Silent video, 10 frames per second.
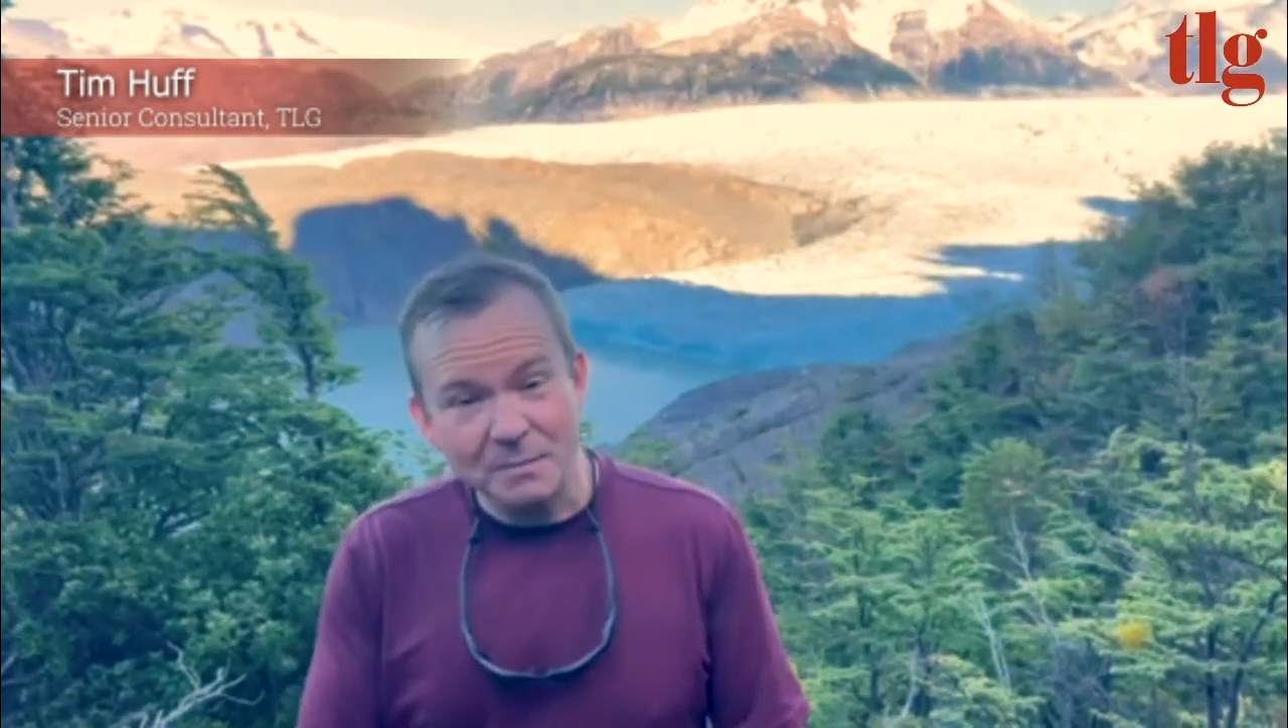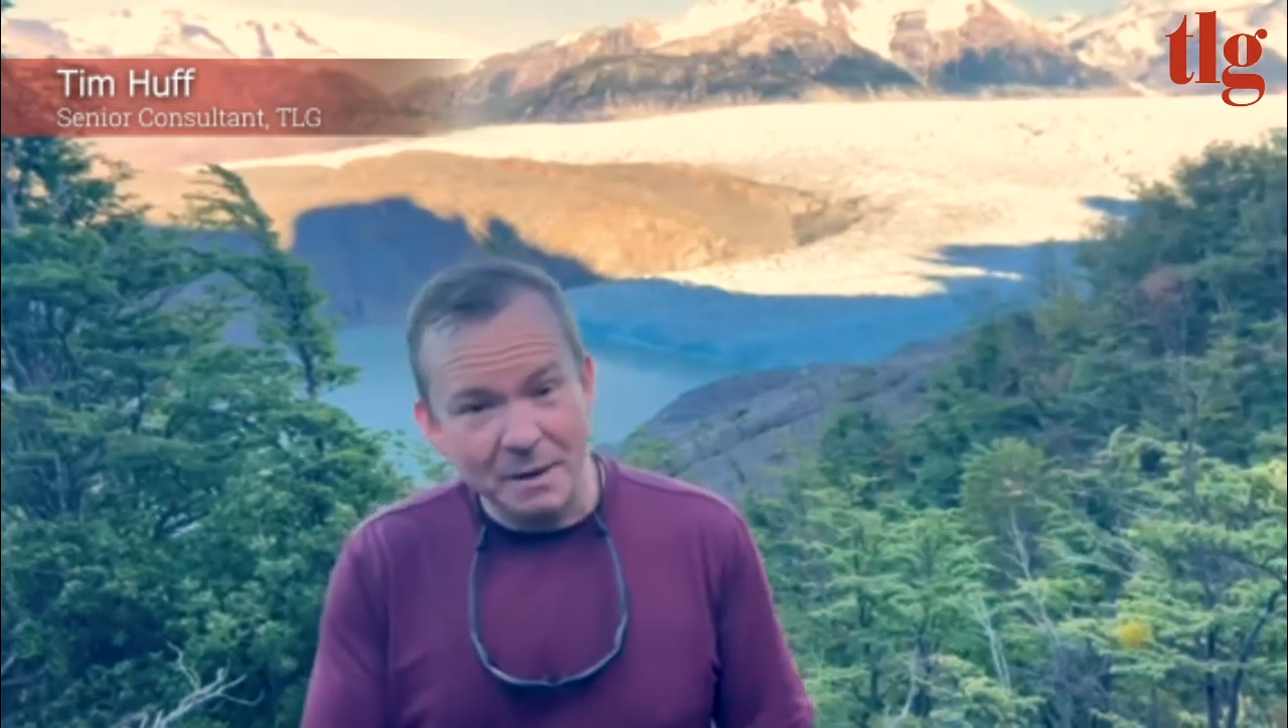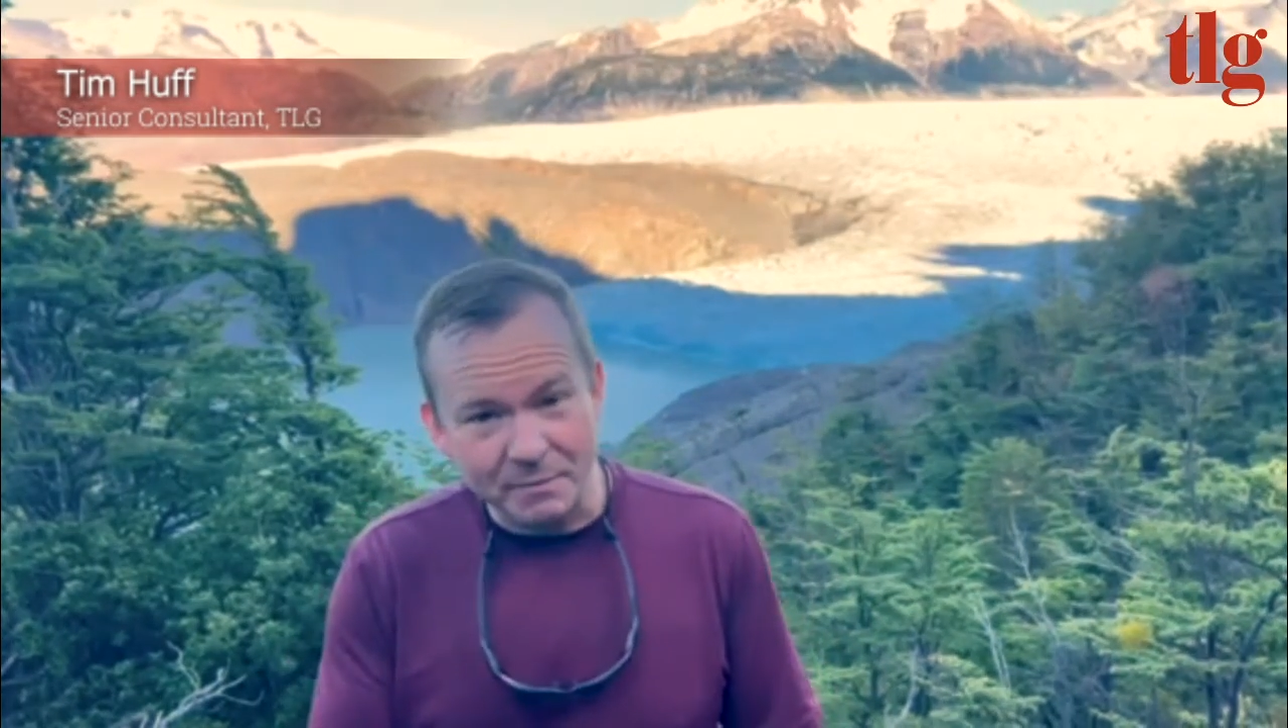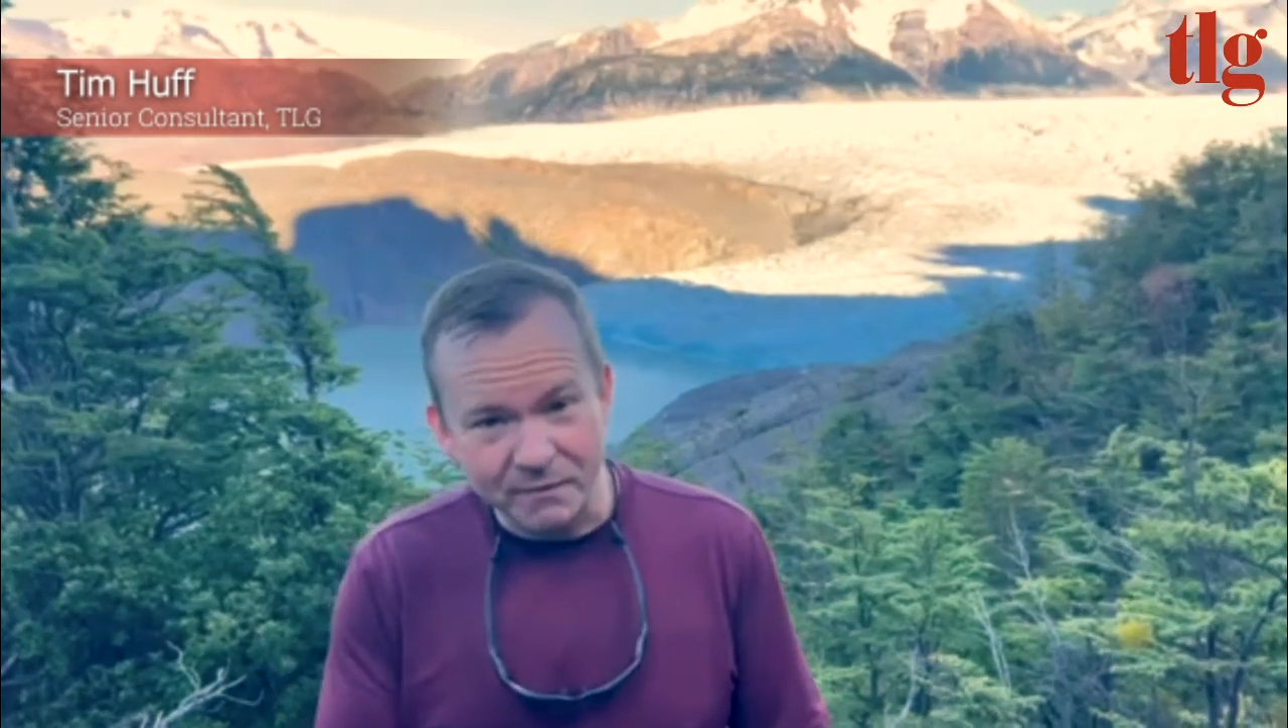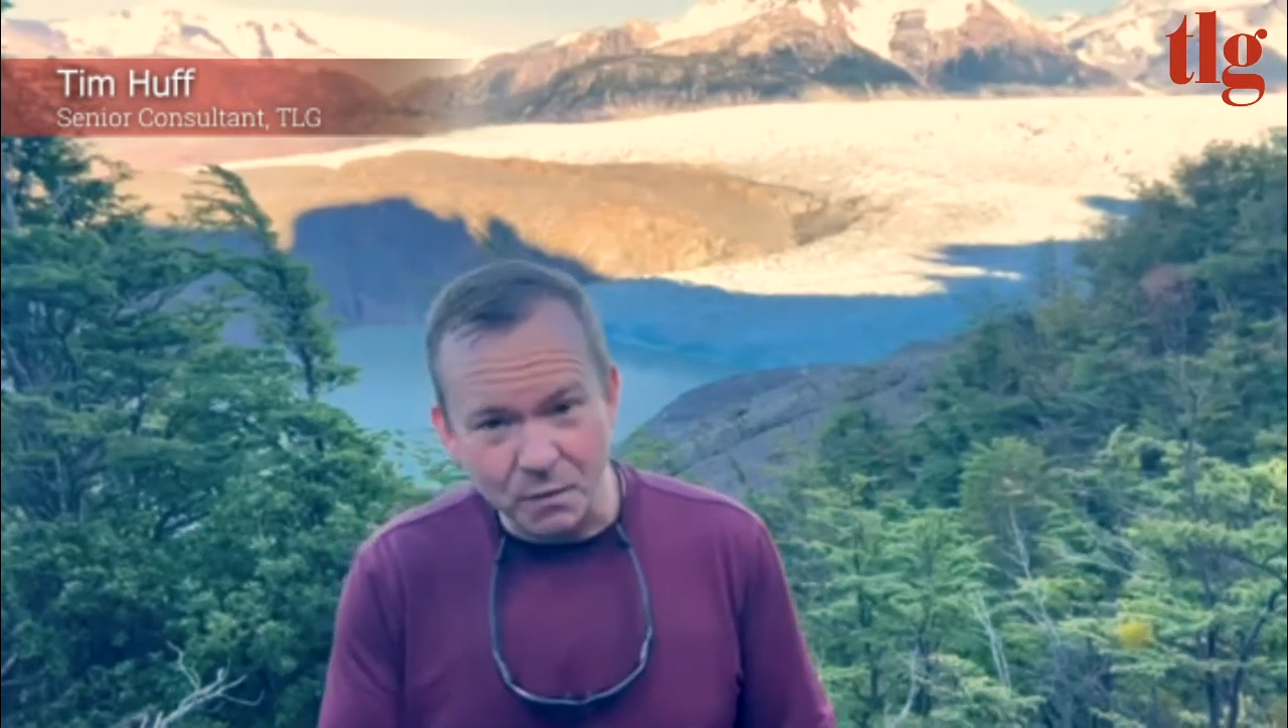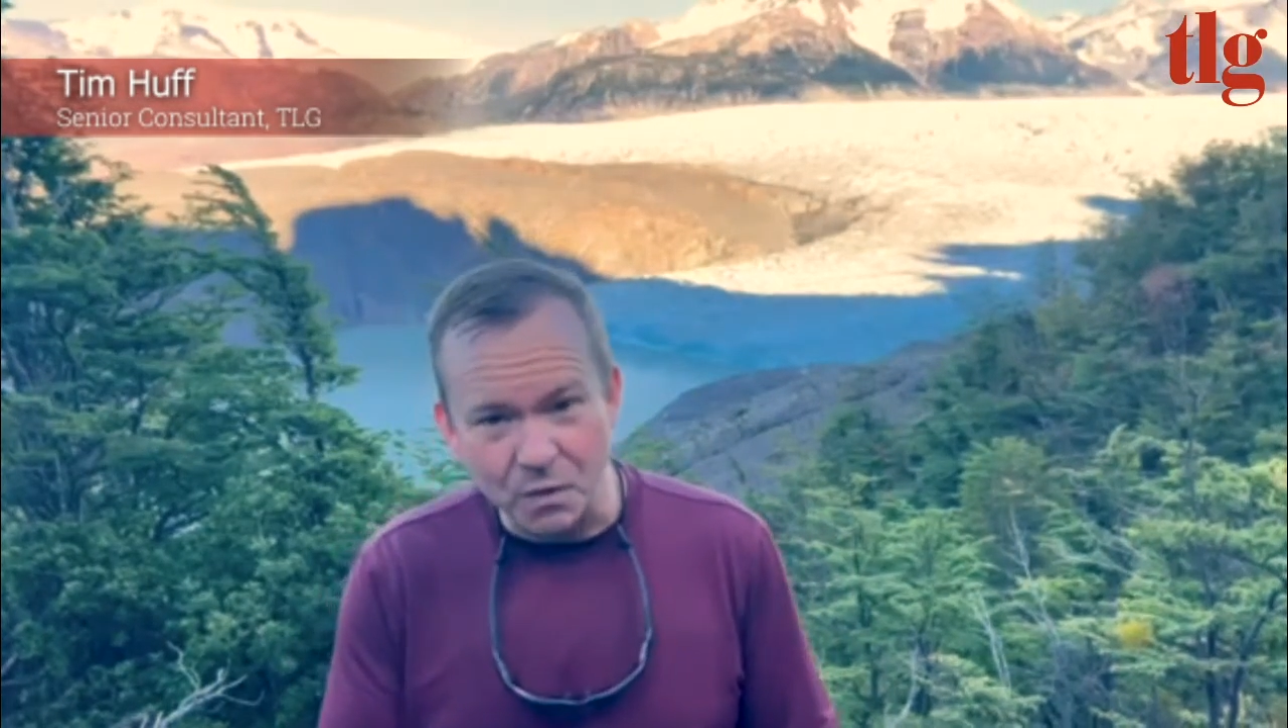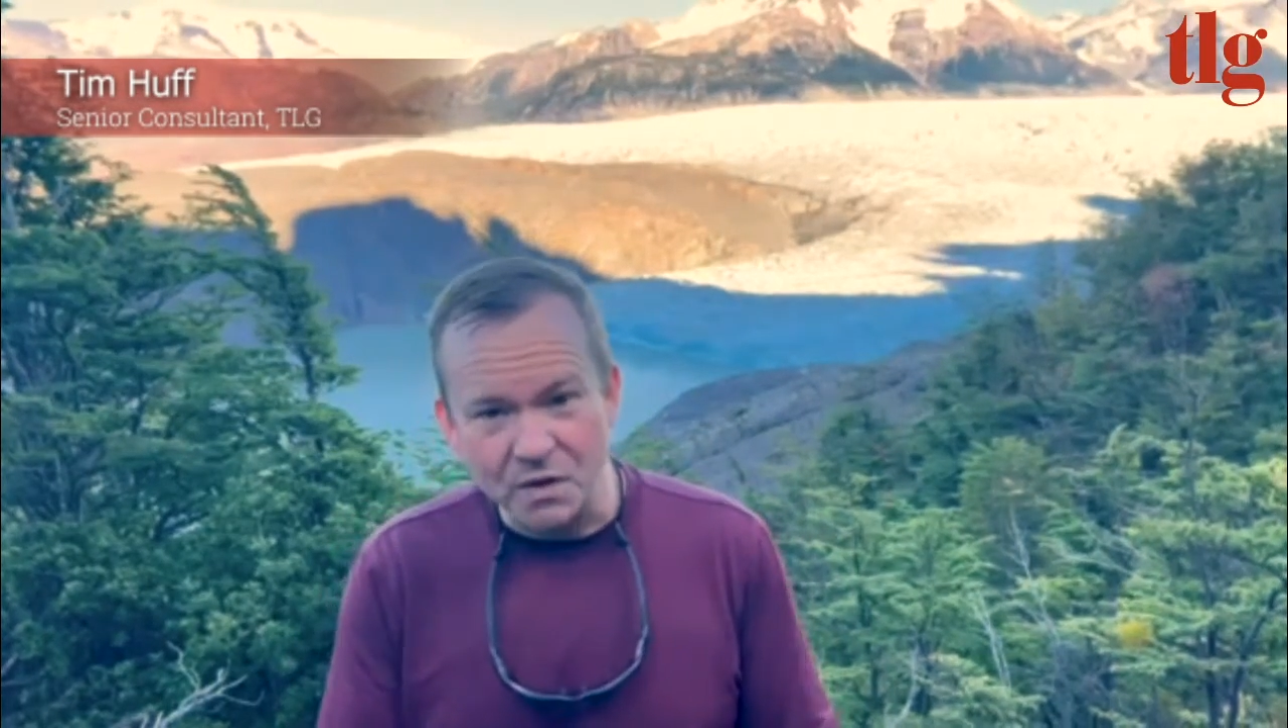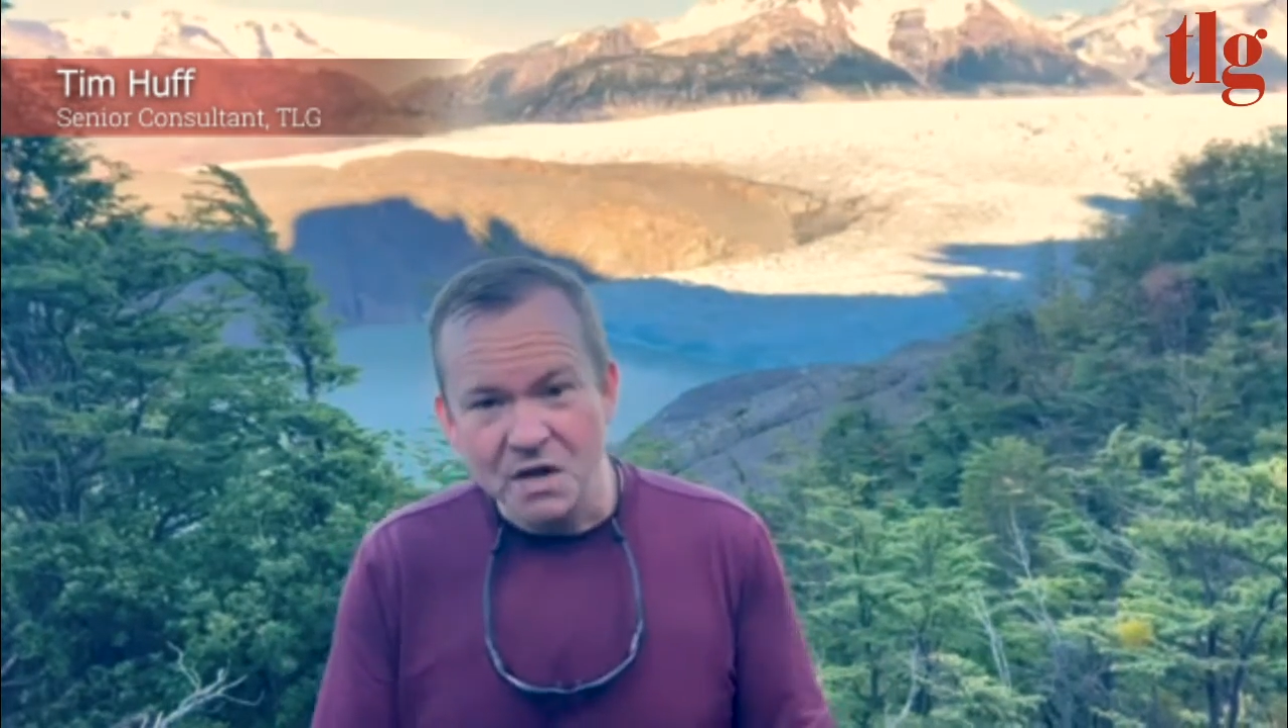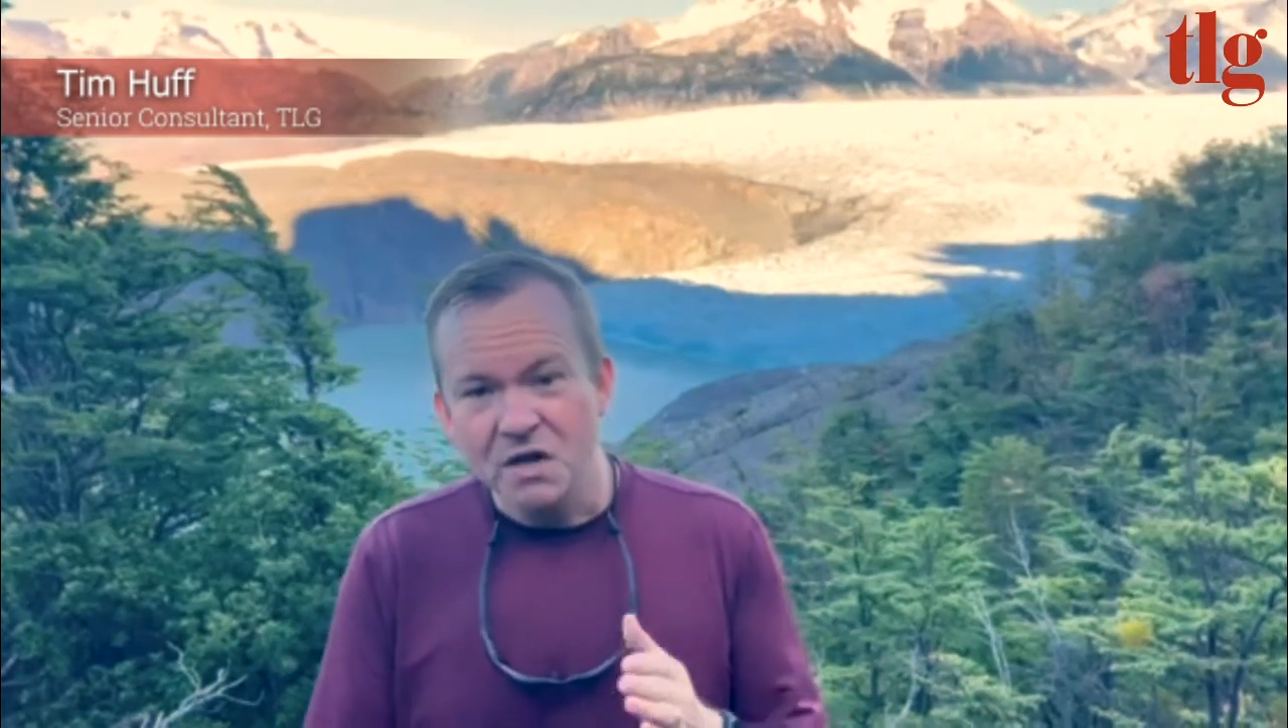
about before,